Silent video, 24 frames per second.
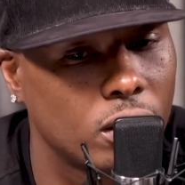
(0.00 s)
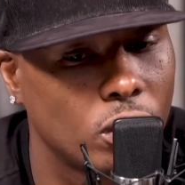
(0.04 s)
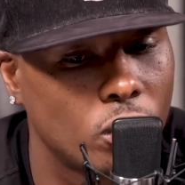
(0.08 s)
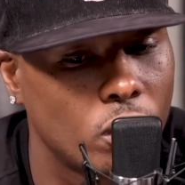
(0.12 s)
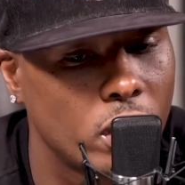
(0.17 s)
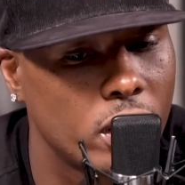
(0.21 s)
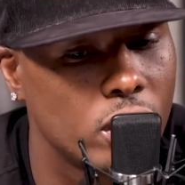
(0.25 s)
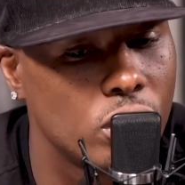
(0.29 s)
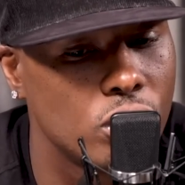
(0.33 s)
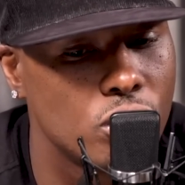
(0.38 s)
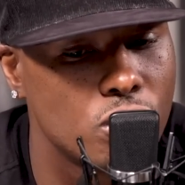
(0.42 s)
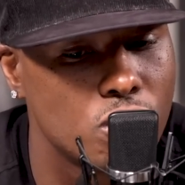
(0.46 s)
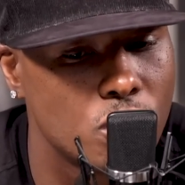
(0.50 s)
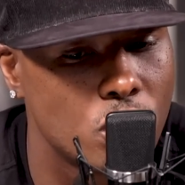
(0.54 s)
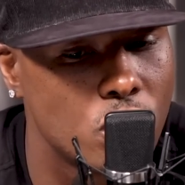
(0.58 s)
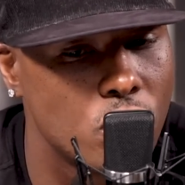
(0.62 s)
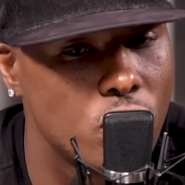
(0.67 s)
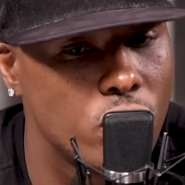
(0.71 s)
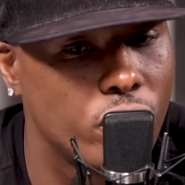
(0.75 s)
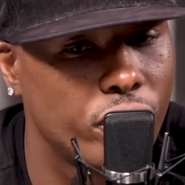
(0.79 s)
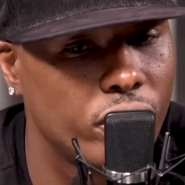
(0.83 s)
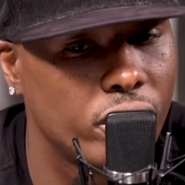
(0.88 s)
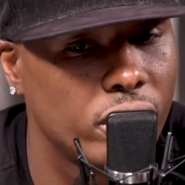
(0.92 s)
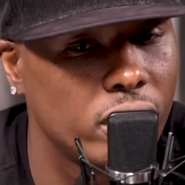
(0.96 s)
the way you
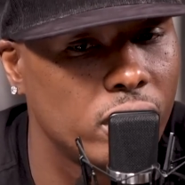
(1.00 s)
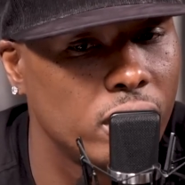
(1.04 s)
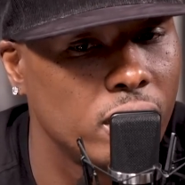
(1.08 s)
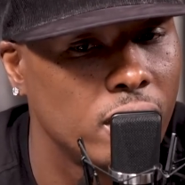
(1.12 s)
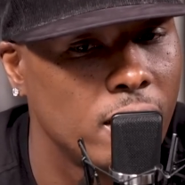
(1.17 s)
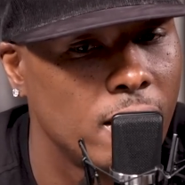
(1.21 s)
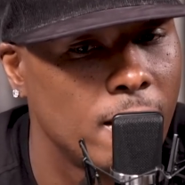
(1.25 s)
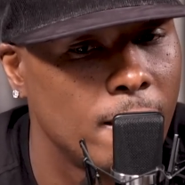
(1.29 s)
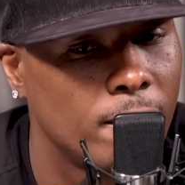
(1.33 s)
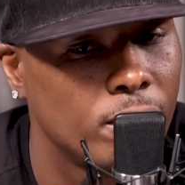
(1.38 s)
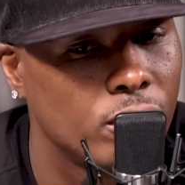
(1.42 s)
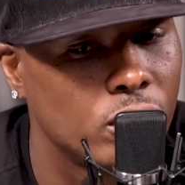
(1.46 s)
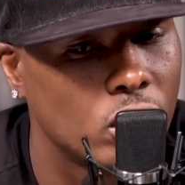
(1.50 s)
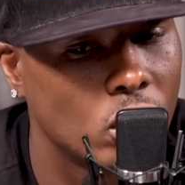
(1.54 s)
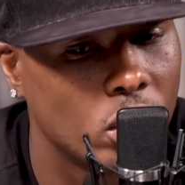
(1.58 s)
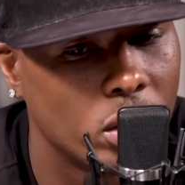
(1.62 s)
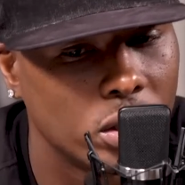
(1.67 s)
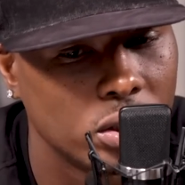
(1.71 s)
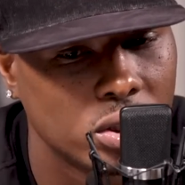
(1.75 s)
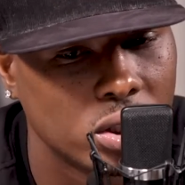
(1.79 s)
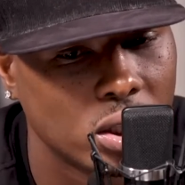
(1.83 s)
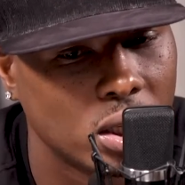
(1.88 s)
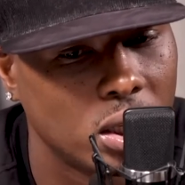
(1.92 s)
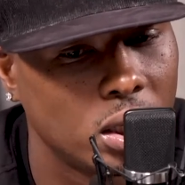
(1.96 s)
moving, your
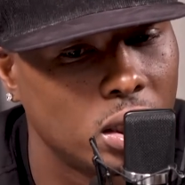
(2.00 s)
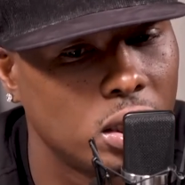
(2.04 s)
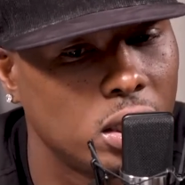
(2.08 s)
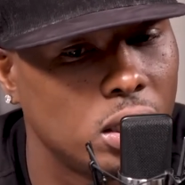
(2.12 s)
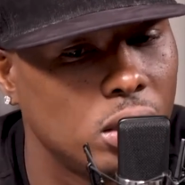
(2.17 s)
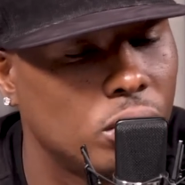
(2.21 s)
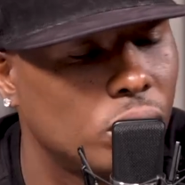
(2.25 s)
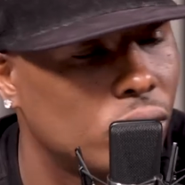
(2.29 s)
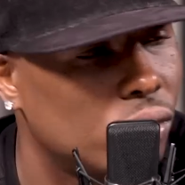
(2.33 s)
agility,